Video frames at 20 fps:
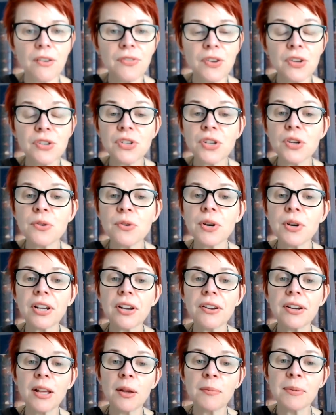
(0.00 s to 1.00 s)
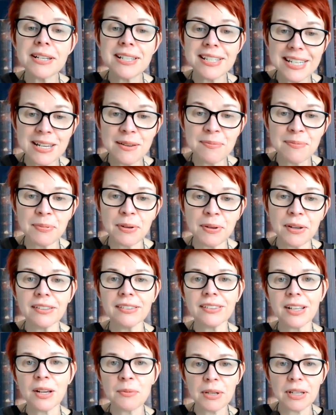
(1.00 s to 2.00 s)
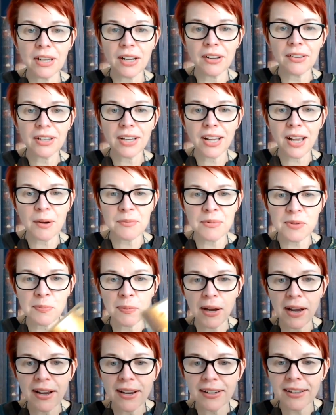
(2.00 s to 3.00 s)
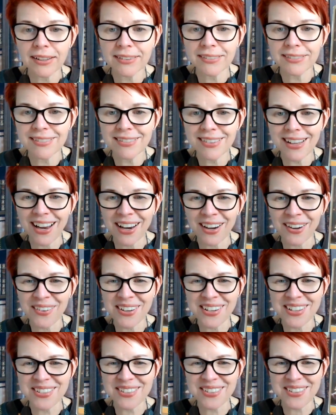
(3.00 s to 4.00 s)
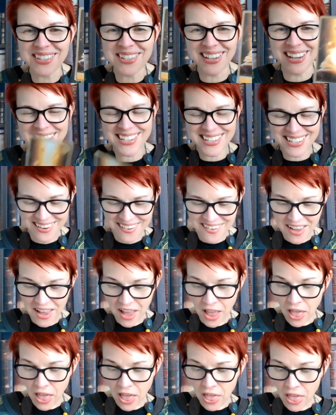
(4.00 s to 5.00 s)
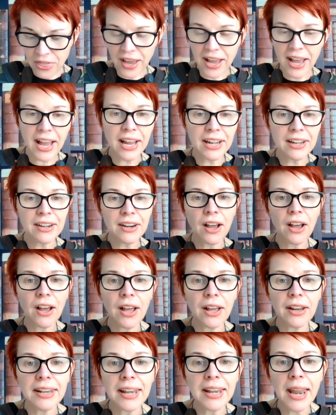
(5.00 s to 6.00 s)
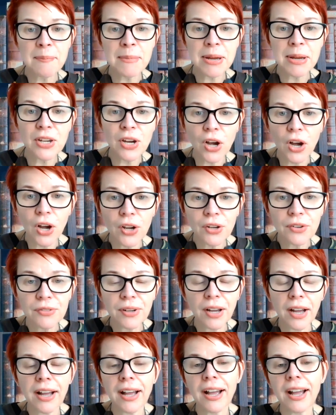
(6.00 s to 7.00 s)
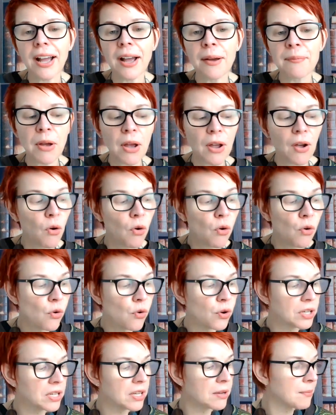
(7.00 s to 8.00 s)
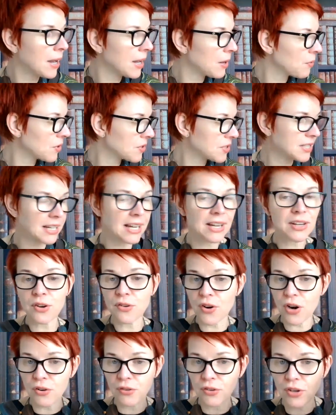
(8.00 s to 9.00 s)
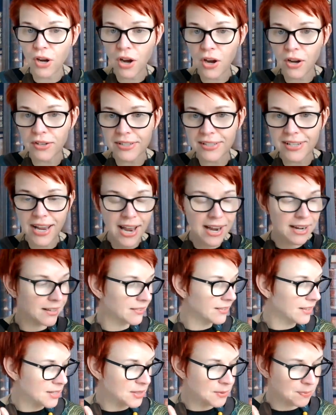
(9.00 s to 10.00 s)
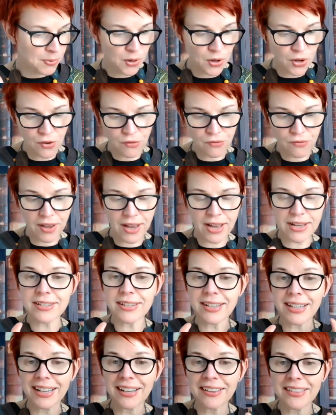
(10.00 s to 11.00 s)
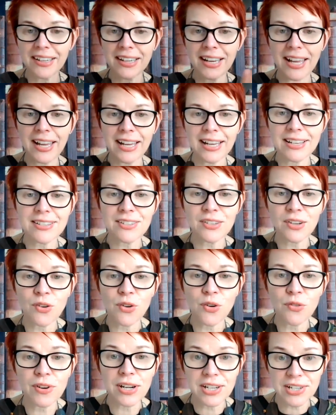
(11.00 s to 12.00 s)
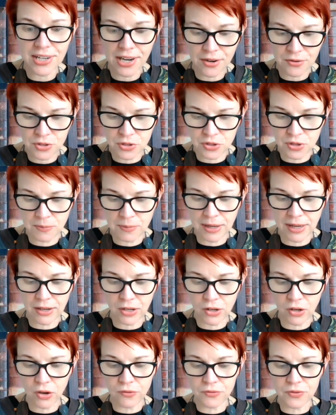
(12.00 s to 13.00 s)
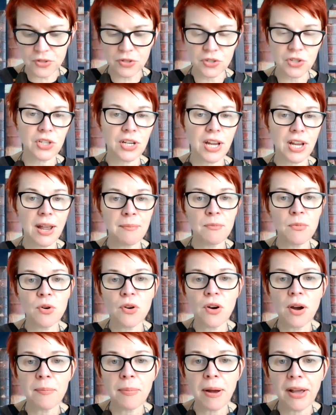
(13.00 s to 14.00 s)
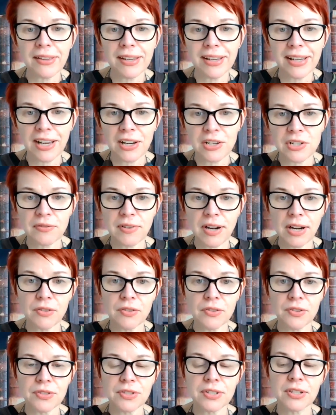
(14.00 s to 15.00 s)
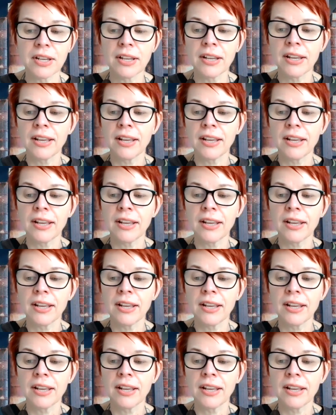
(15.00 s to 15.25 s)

if you do want to go a little bit deeper, there we go, camera's back. Anchoring success, then let me know, or you may want to get your own card deck. That's perfect. Click the links or reach out to me. I'd love to share more about the Akashic records